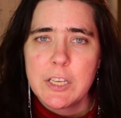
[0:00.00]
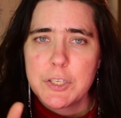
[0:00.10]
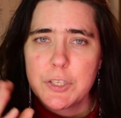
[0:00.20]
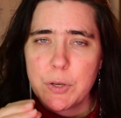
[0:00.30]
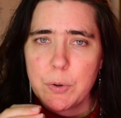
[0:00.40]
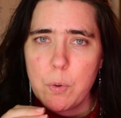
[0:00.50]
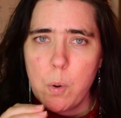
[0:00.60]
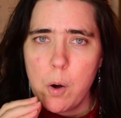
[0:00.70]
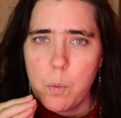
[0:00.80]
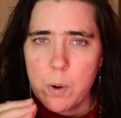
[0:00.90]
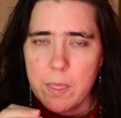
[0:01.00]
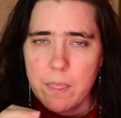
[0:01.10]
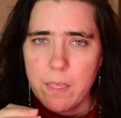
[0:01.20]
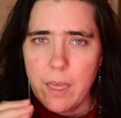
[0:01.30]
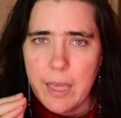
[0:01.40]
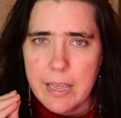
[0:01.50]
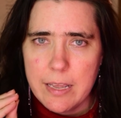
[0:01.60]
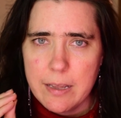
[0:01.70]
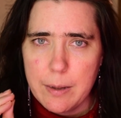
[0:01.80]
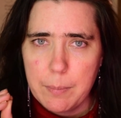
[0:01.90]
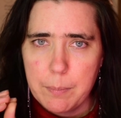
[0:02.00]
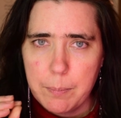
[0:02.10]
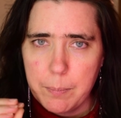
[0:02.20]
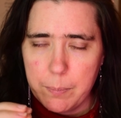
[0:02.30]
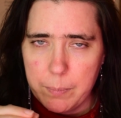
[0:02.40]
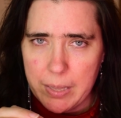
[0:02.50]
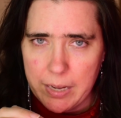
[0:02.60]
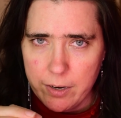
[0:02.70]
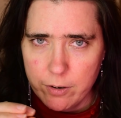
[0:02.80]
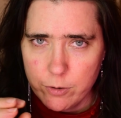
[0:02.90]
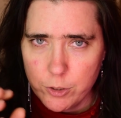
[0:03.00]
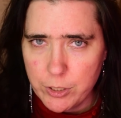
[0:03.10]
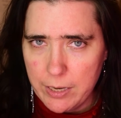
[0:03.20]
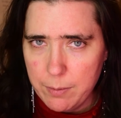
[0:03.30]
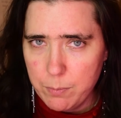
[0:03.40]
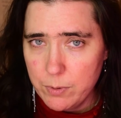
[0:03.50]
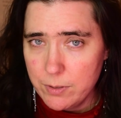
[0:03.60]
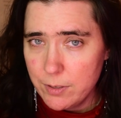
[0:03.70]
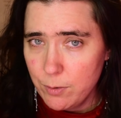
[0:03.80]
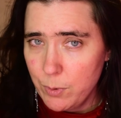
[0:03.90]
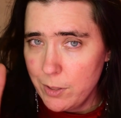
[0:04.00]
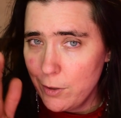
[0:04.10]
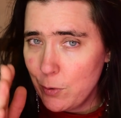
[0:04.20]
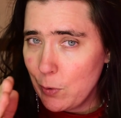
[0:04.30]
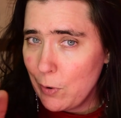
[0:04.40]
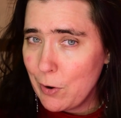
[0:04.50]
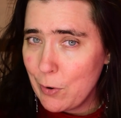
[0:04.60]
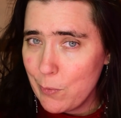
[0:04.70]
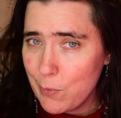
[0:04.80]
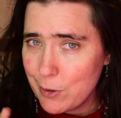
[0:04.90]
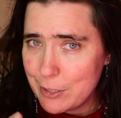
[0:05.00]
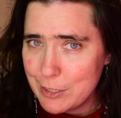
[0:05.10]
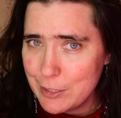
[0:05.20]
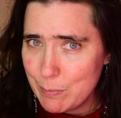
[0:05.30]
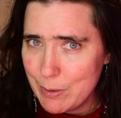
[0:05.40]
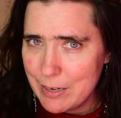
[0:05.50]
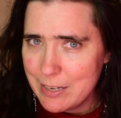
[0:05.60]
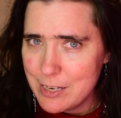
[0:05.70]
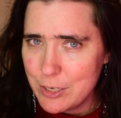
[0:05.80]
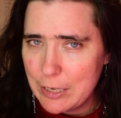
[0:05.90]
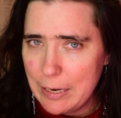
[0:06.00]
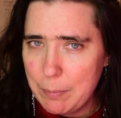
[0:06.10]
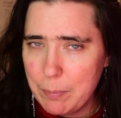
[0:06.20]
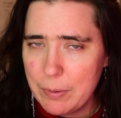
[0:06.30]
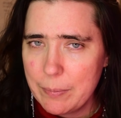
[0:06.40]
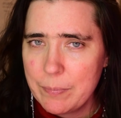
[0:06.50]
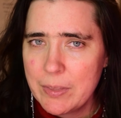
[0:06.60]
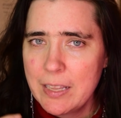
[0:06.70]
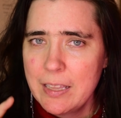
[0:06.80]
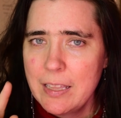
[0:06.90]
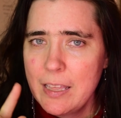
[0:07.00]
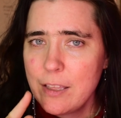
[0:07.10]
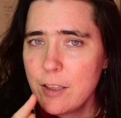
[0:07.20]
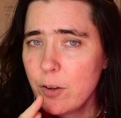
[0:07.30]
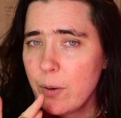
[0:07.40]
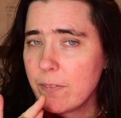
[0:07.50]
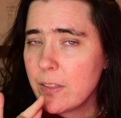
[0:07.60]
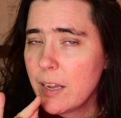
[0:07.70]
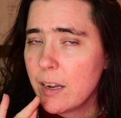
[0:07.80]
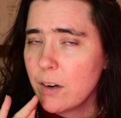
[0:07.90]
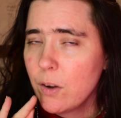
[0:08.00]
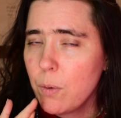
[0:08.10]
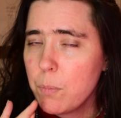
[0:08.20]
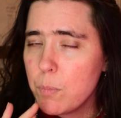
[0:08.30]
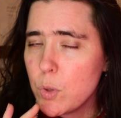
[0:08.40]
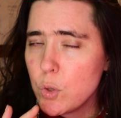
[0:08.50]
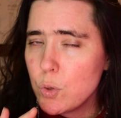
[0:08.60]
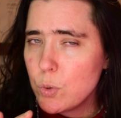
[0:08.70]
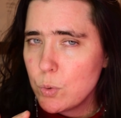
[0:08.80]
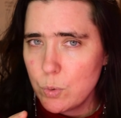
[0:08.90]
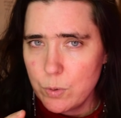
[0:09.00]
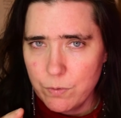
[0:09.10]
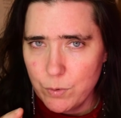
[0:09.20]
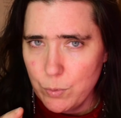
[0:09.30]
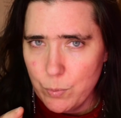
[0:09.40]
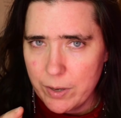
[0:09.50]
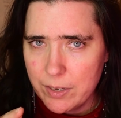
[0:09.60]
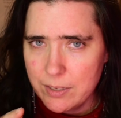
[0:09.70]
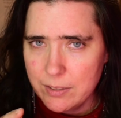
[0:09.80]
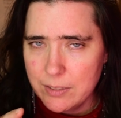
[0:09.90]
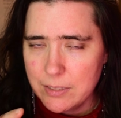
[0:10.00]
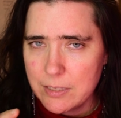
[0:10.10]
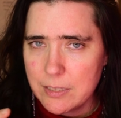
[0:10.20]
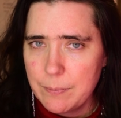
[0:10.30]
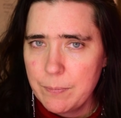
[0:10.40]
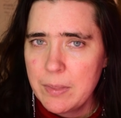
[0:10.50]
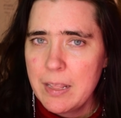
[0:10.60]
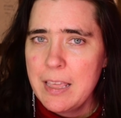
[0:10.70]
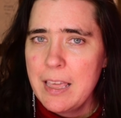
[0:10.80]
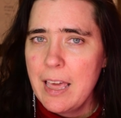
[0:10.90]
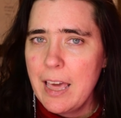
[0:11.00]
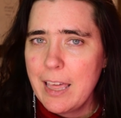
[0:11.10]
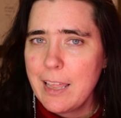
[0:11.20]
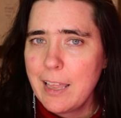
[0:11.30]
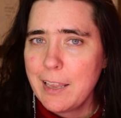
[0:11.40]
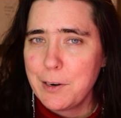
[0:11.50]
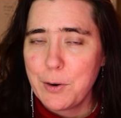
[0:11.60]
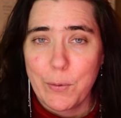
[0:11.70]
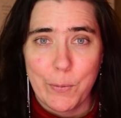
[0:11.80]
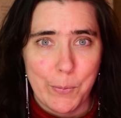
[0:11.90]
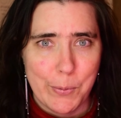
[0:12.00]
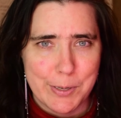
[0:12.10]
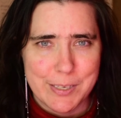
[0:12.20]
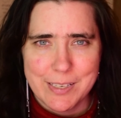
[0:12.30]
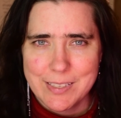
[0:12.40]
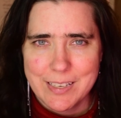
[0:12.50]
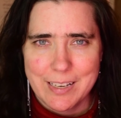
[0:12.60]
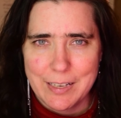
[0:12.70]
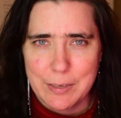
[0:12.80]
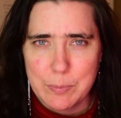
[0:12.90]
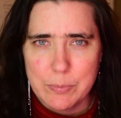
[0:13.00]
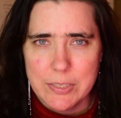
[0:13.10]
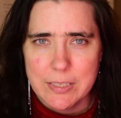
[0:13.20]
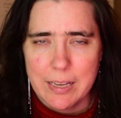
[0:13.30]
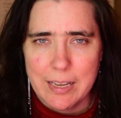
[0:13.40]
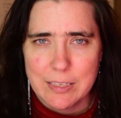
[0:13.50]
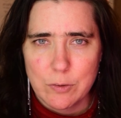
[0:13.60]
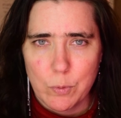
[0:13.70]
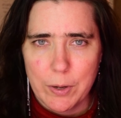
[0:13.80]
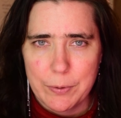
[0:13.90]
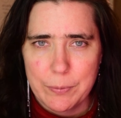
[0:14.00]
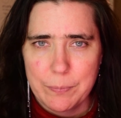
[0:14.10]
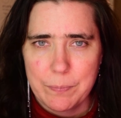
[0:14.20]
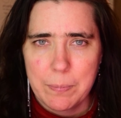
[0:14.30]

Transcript: So with a pear shape, so with your gorgeous body shape, you have that beautiful waist and gorgeous hips as well,